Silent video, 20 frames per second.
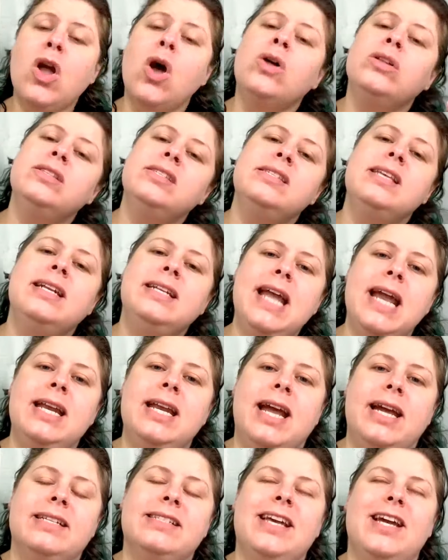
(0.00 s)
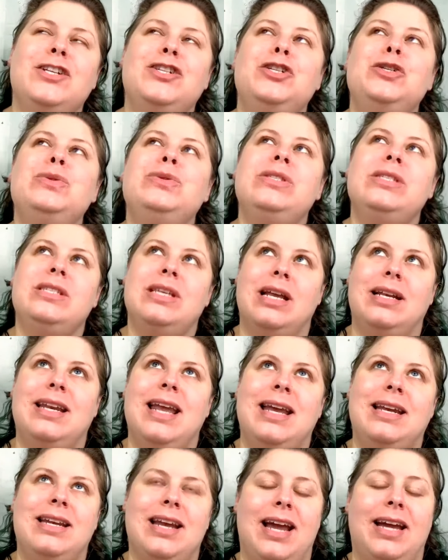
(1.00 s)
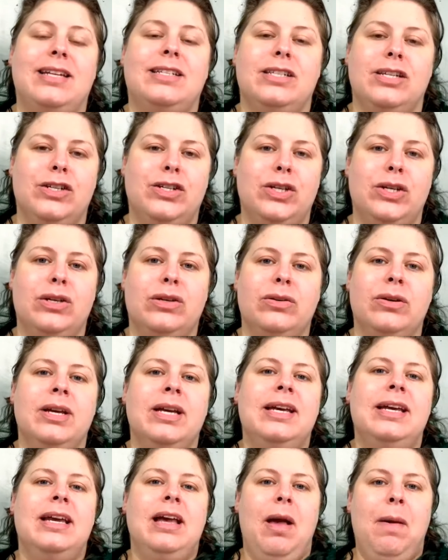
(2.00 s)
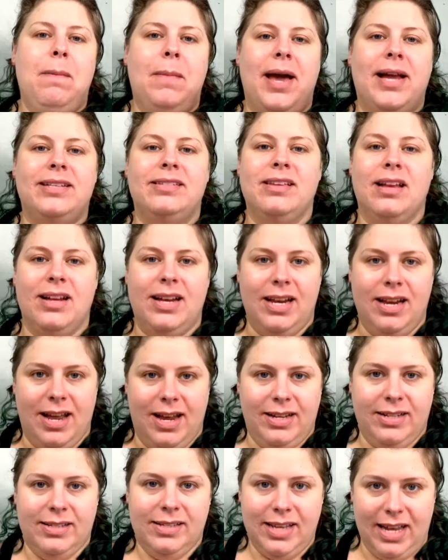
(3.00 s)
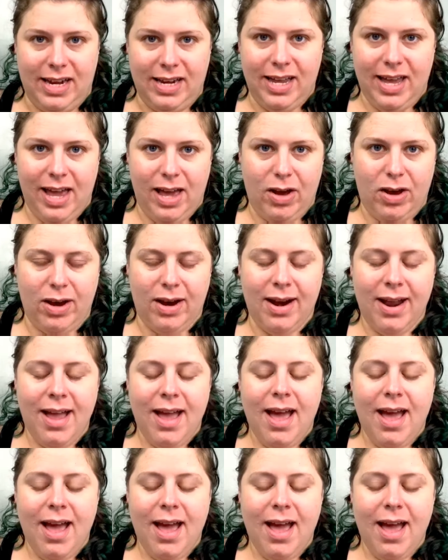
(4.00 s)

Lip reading: On Sunday nights, I choose Sunday night to do my Sunday night skincare.